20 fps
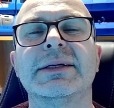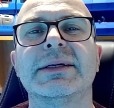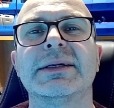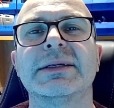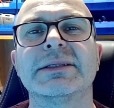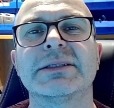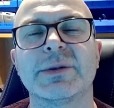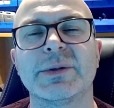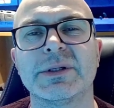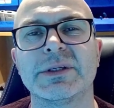
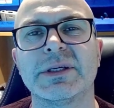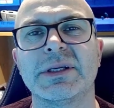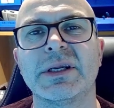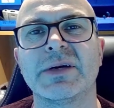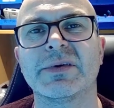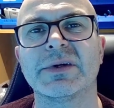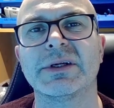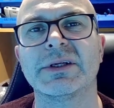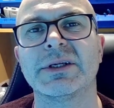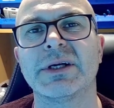So it's
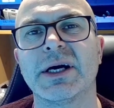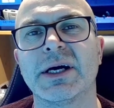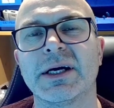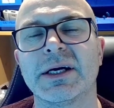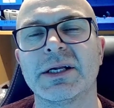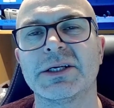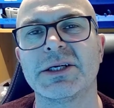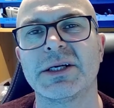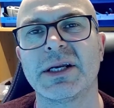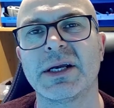another
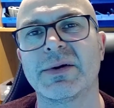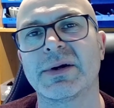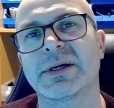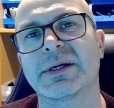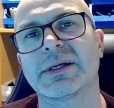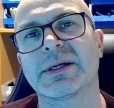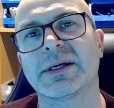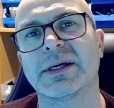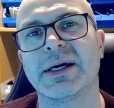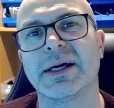
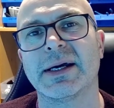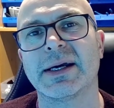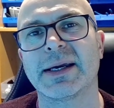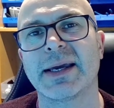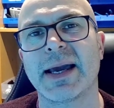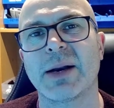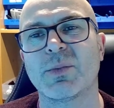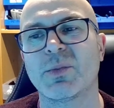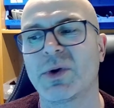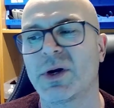generic
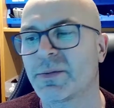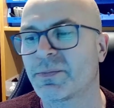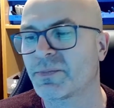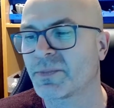camera.